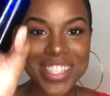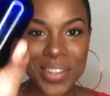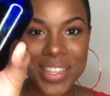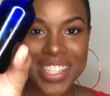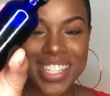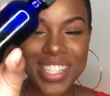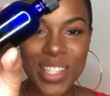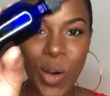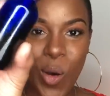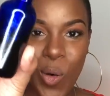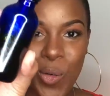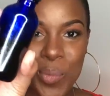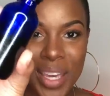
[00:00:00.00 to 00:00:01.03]
So this is a
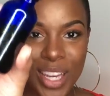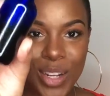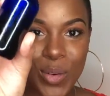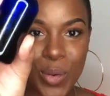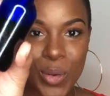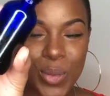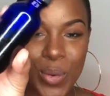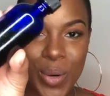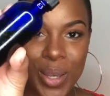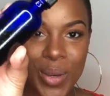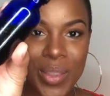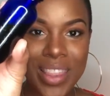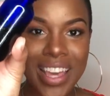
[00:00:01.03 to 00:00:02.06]
homemade growth
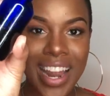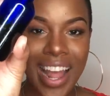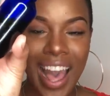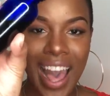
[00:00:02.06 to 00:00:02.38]
oil that